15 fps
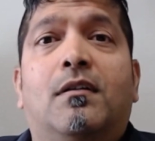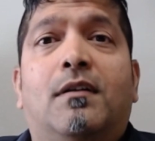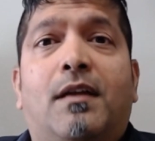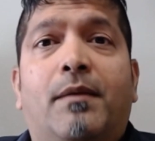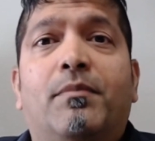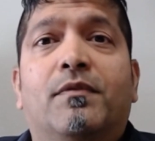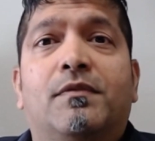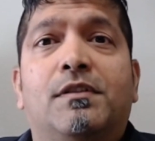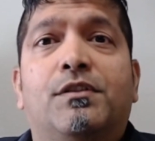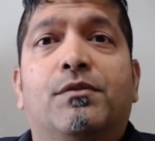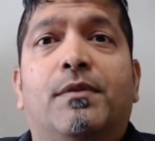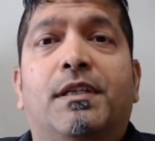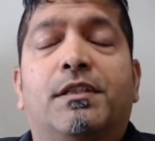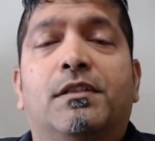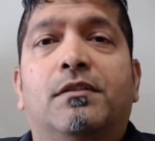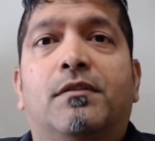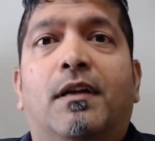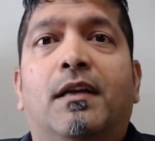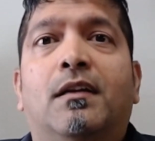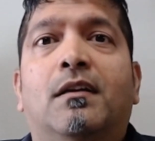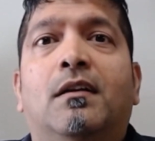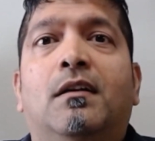type of situation,
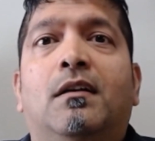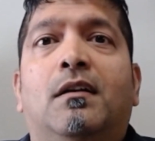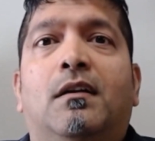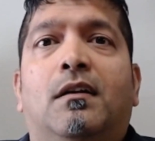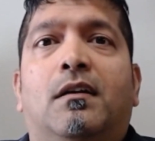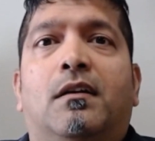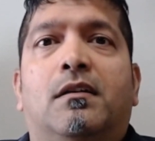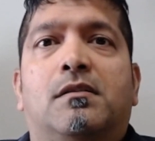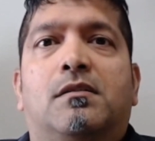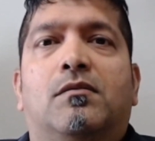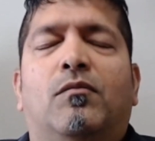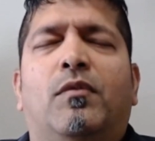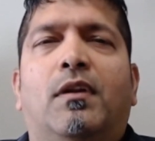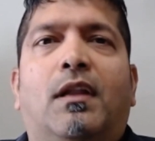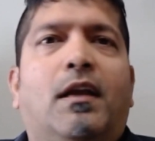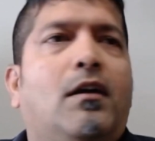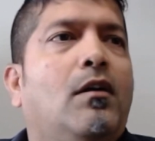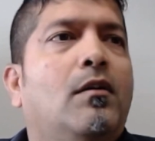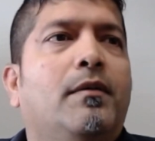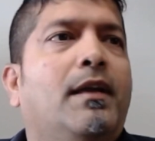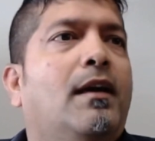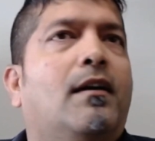right? Because we're like,
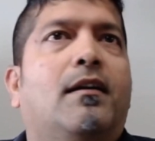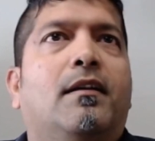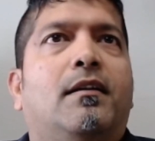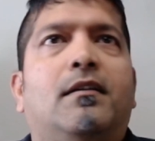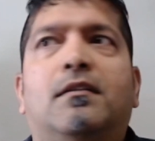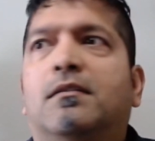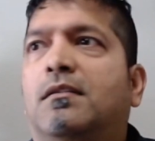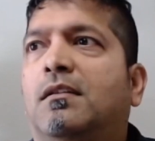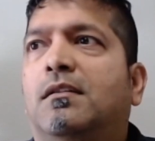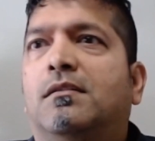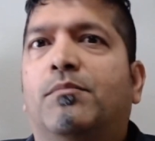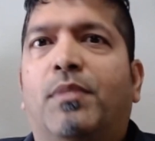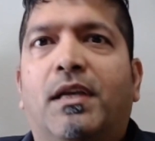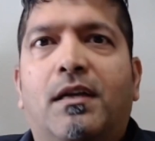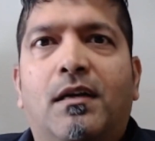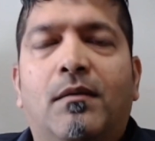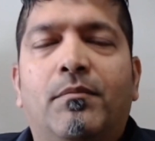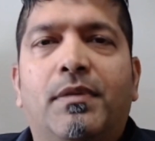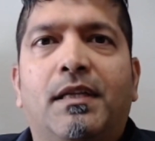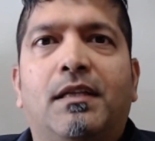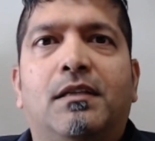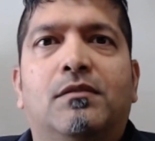oh yeah, here are these big
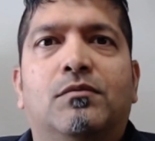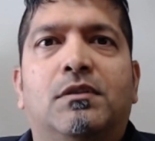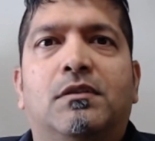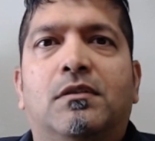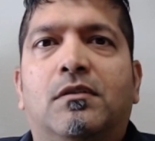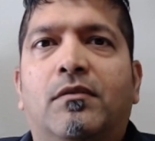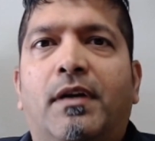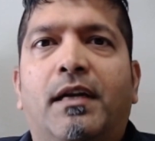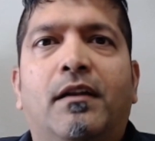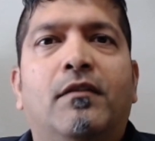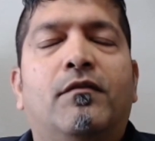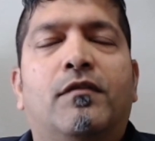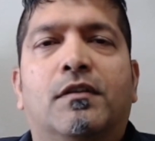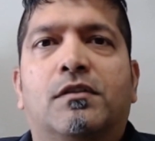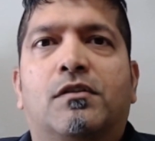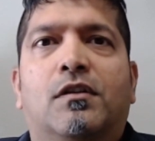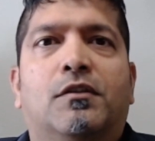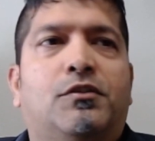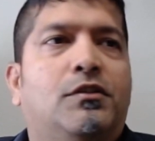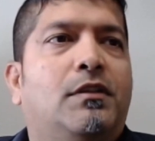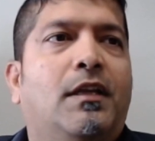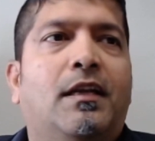companies with great
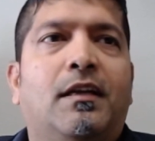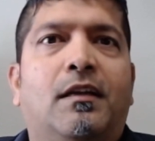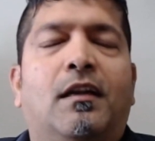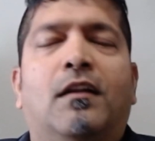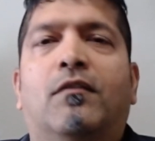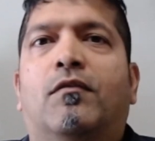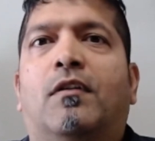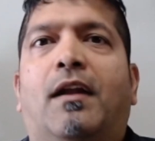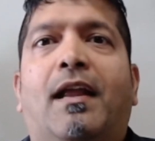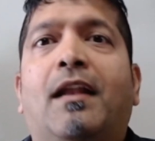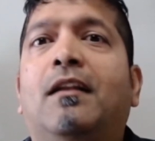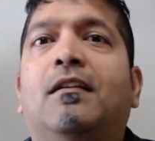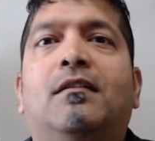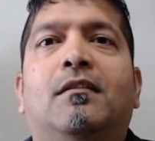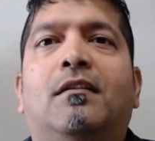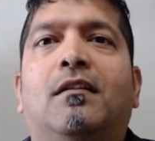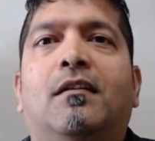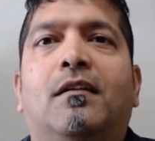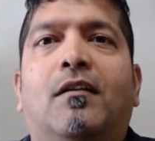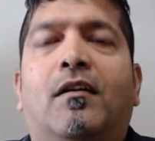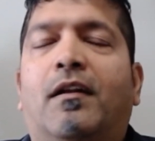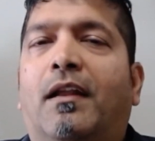infrastructure. They can deliver
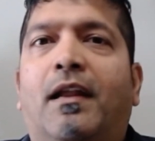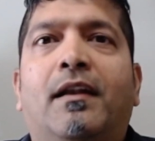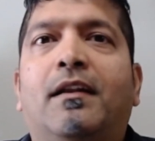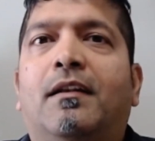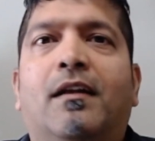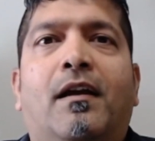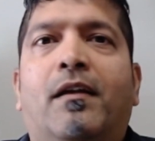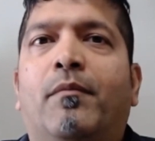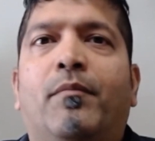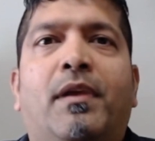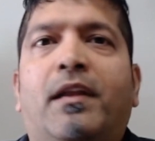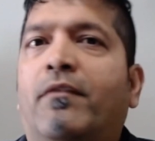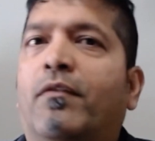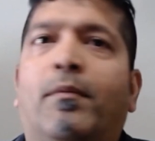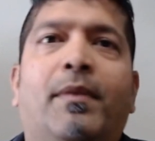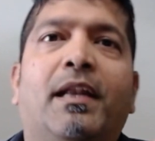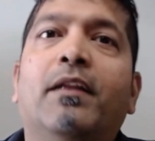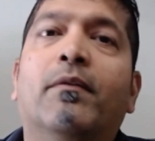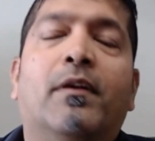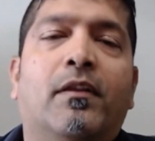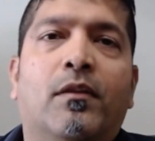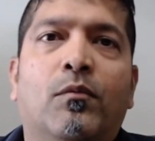anything on any time, made from
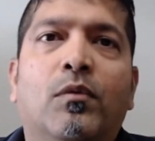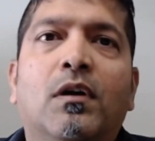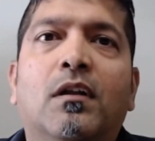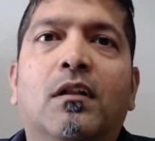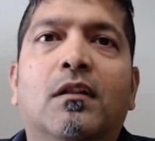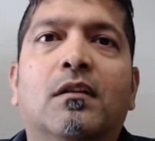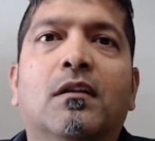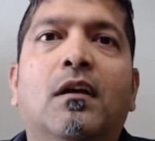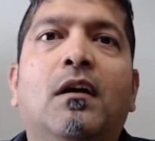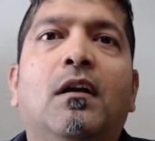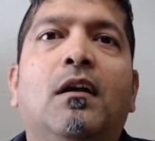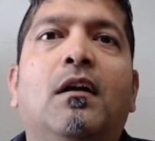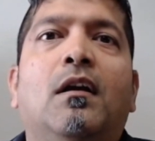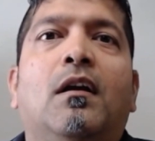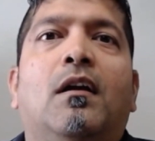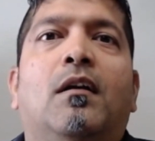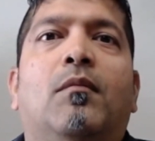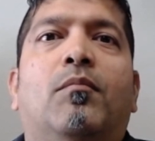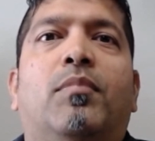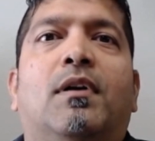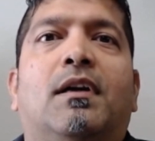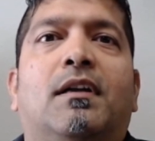anywhere in the world,
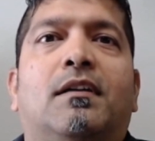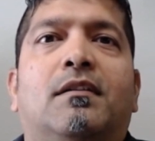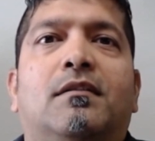but